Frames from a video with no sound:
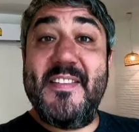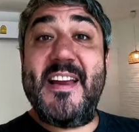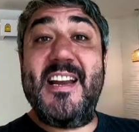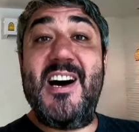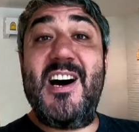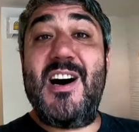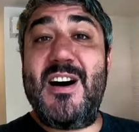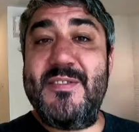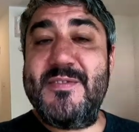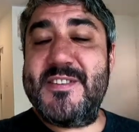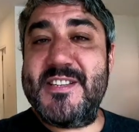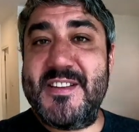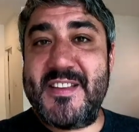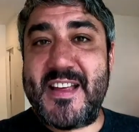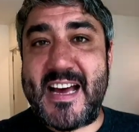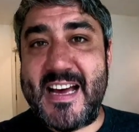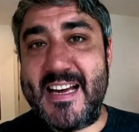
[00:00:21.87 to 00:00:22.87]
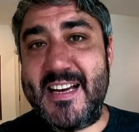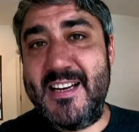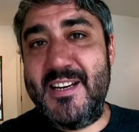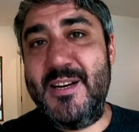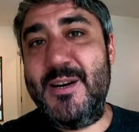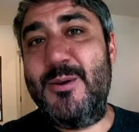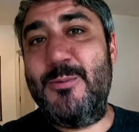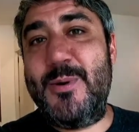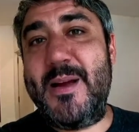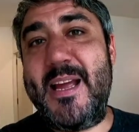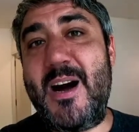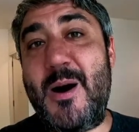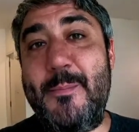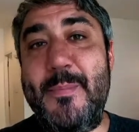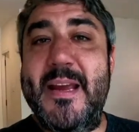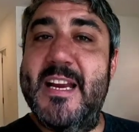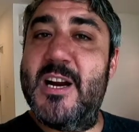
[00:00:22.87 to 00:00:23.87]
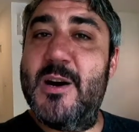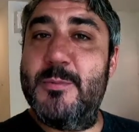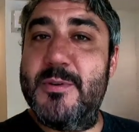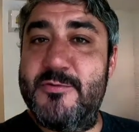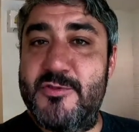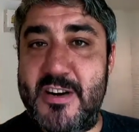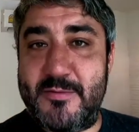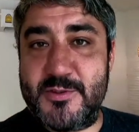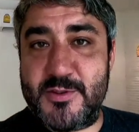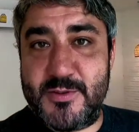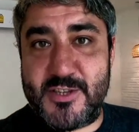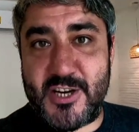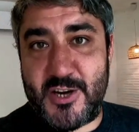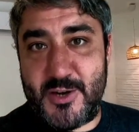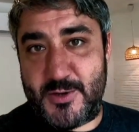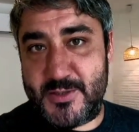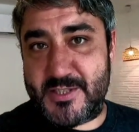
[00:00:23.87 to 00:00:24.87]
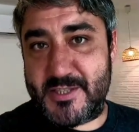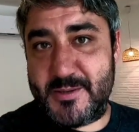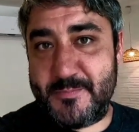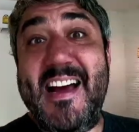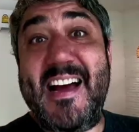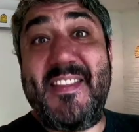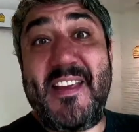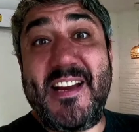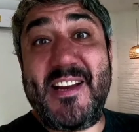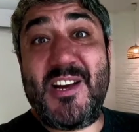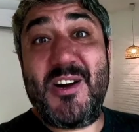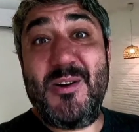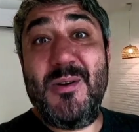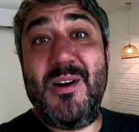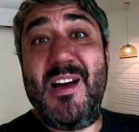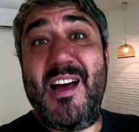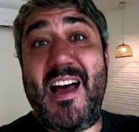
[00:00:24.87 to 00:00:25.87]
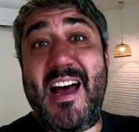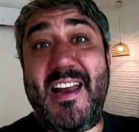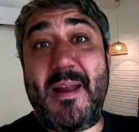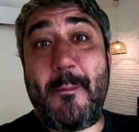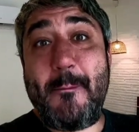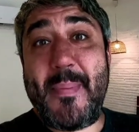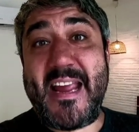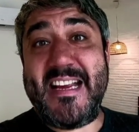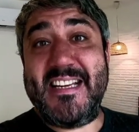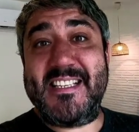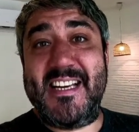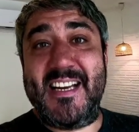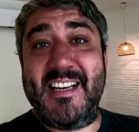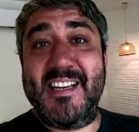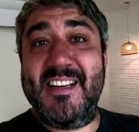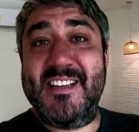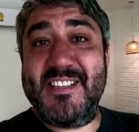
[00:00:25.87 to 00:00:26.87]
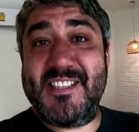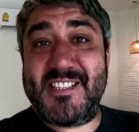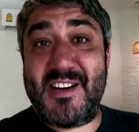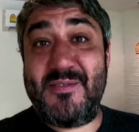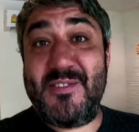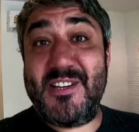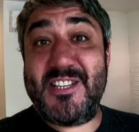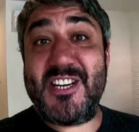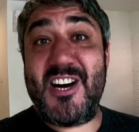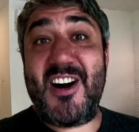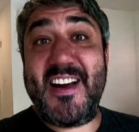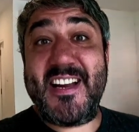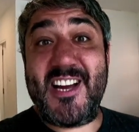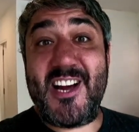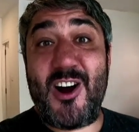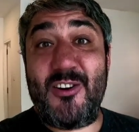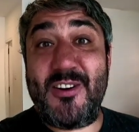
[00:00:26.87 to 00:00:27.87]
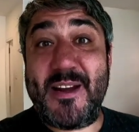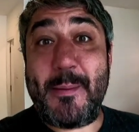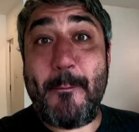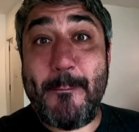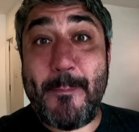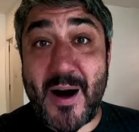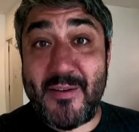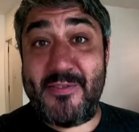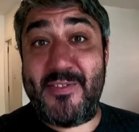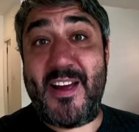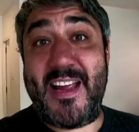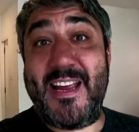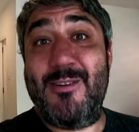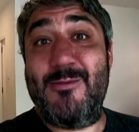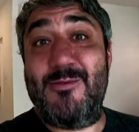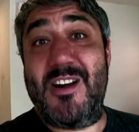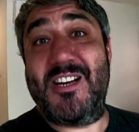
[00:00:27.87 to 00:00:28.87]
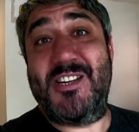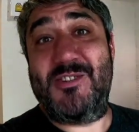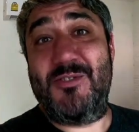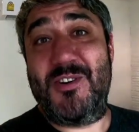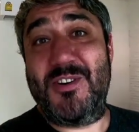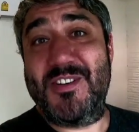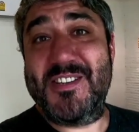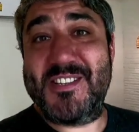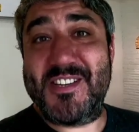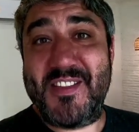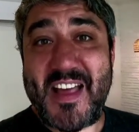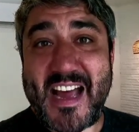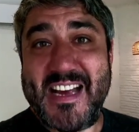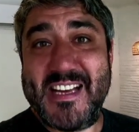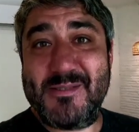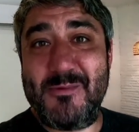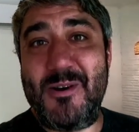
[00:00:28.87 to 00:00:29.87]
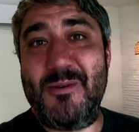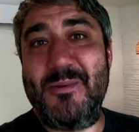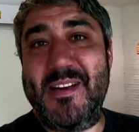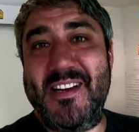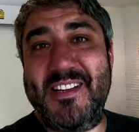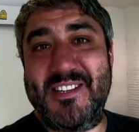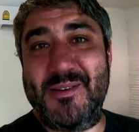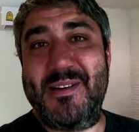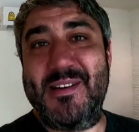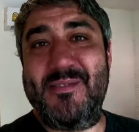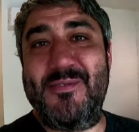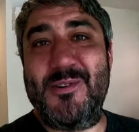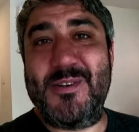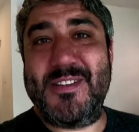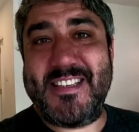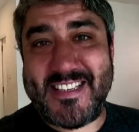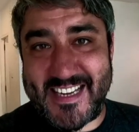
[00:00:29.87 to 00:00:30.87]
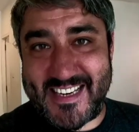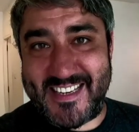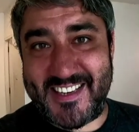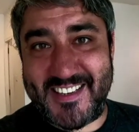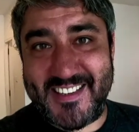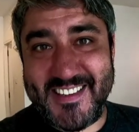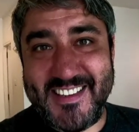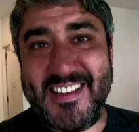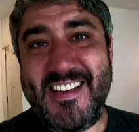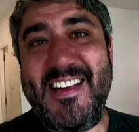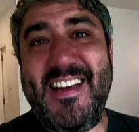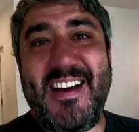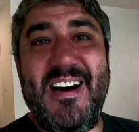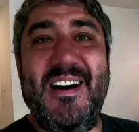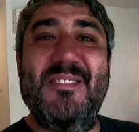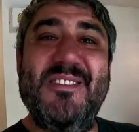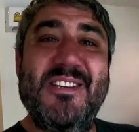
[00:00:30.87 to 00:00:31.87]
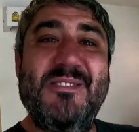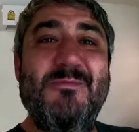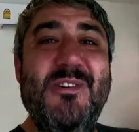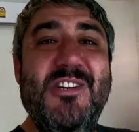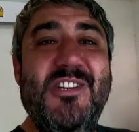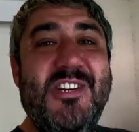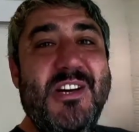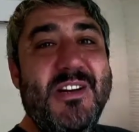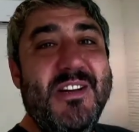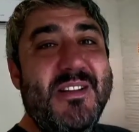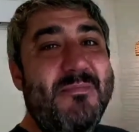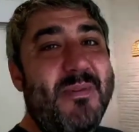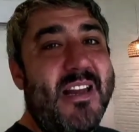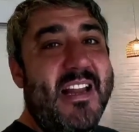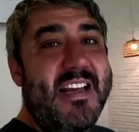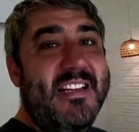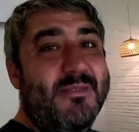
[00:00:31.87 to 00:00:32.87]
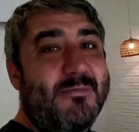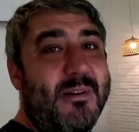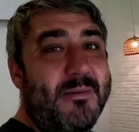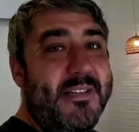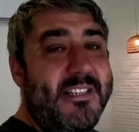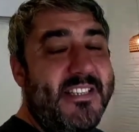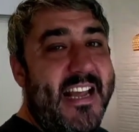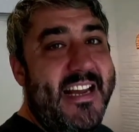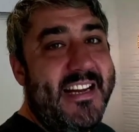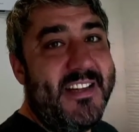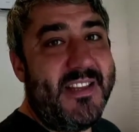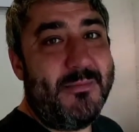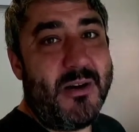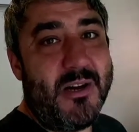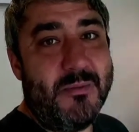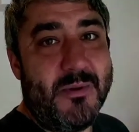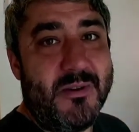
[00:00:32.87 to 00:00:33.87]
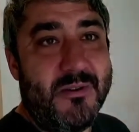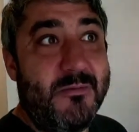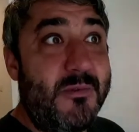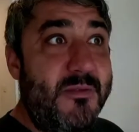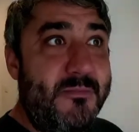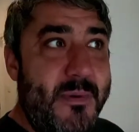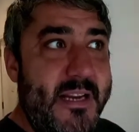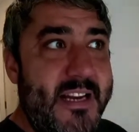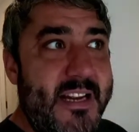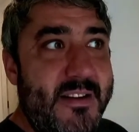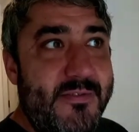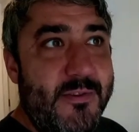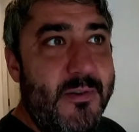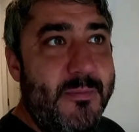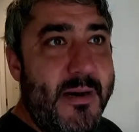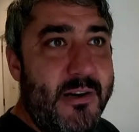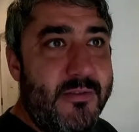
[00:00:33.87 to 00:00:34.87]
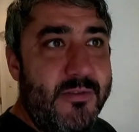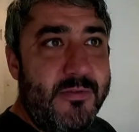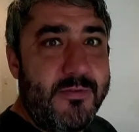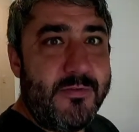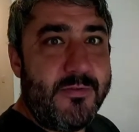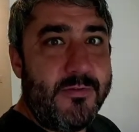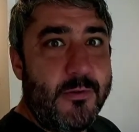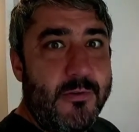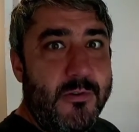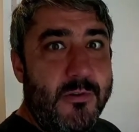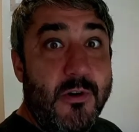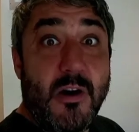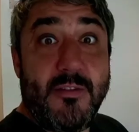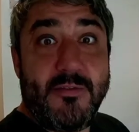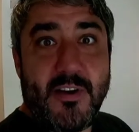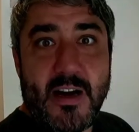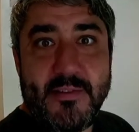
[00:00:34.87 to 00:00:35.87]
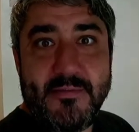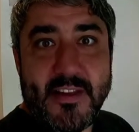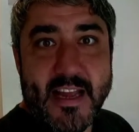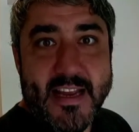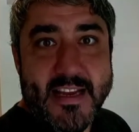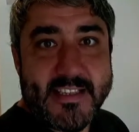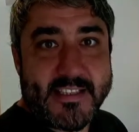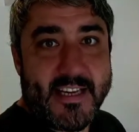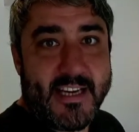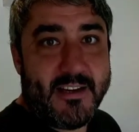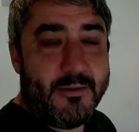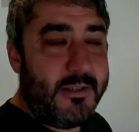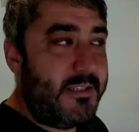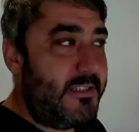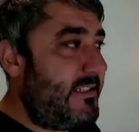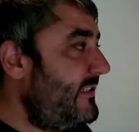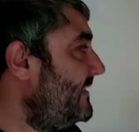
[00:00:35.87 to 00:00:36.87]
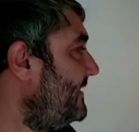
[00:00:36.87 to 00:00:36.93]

And then after that, we are meeting up with Travels on Toast and they know an amazing Southern Thai curry buffet restaurant. So that is what we are doing for dinner. Uh, I just wanna show you the place where we're staying at the moment. We've been here for about four or five days now.